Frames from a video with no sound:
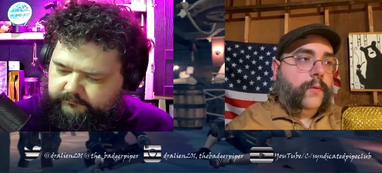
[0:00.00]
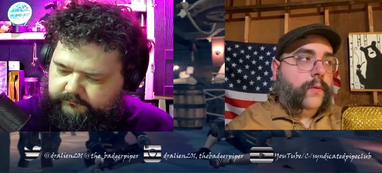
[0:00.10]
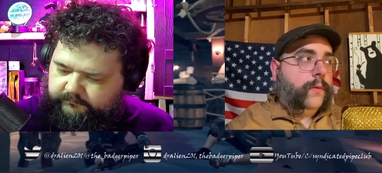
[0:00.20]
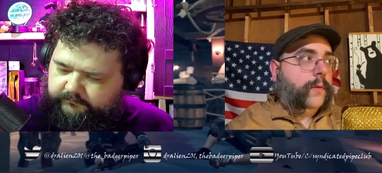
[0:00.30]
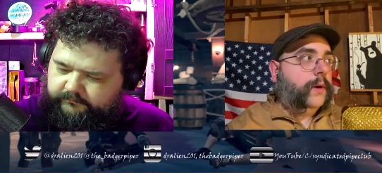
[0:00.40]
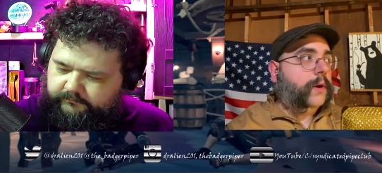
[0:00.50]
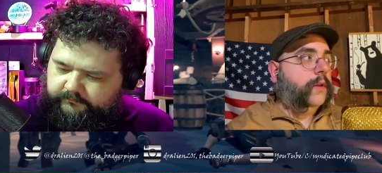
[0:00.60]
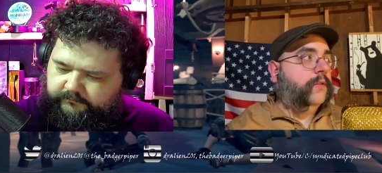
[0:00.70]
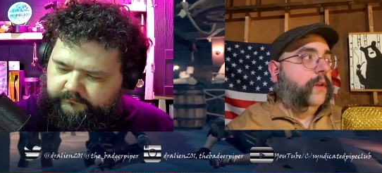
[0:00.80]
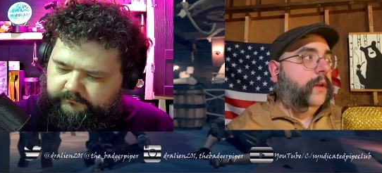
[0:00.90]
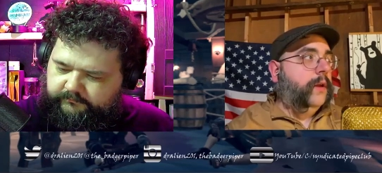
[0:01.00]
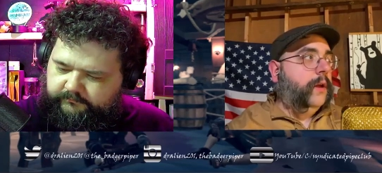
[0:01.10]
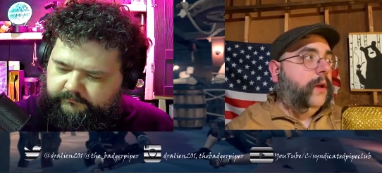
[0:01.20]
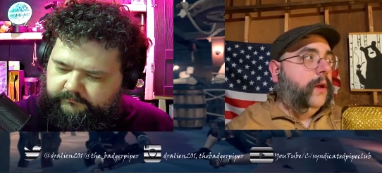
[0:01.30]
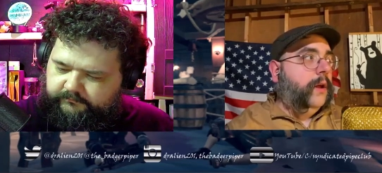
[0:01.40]
Speaker 1: Where because
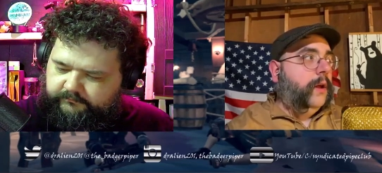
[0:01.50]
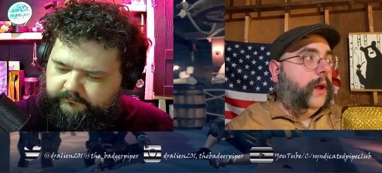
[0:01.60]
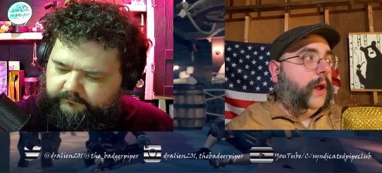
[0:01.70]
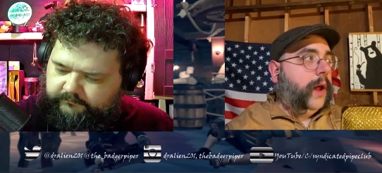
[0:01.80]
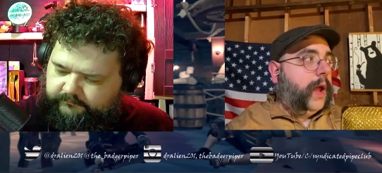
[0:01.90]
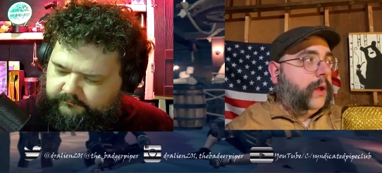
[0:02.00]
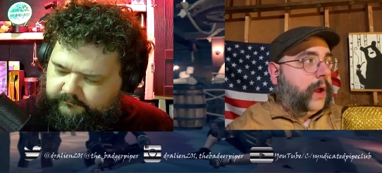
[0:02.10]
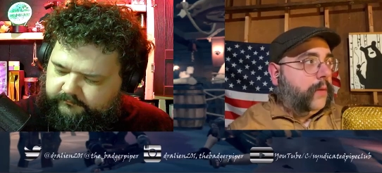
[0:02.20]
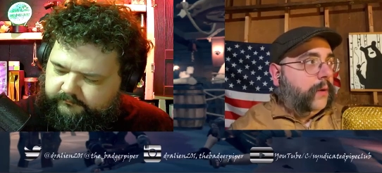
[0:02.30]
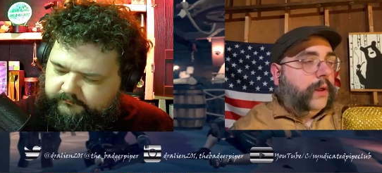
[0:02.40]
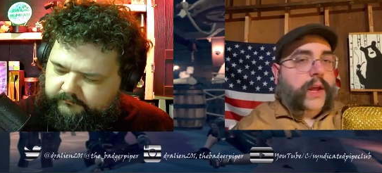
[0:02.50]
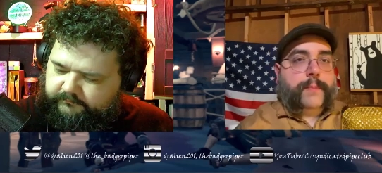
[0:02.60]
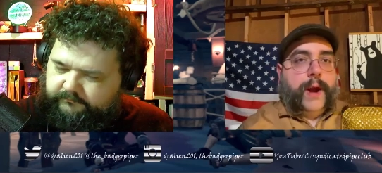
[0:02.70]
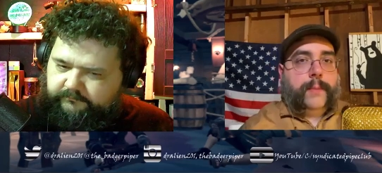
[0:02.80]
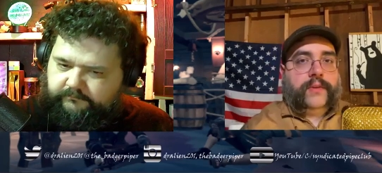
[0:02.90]
uh, I, I really like
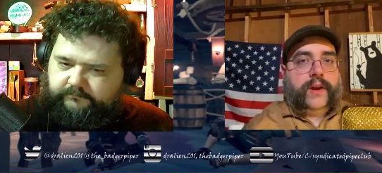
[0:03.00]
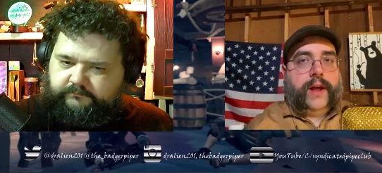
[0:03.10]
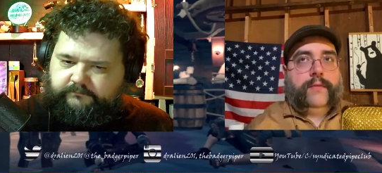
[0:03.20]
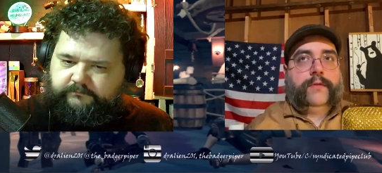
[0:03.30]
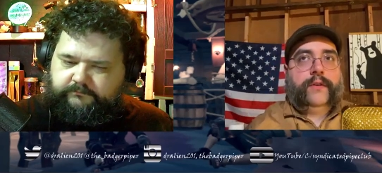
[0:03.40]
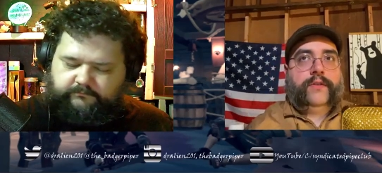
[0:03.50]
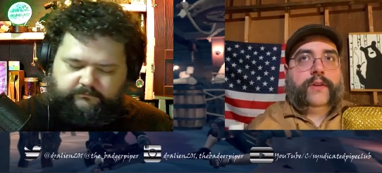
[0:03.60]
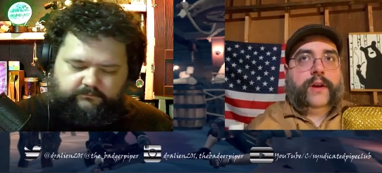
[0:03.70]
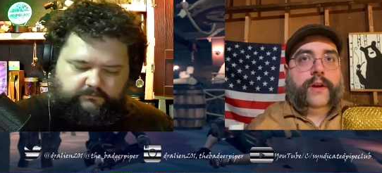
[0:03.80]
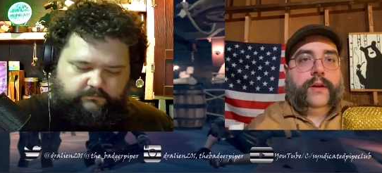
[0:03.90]
pipes that have just uh,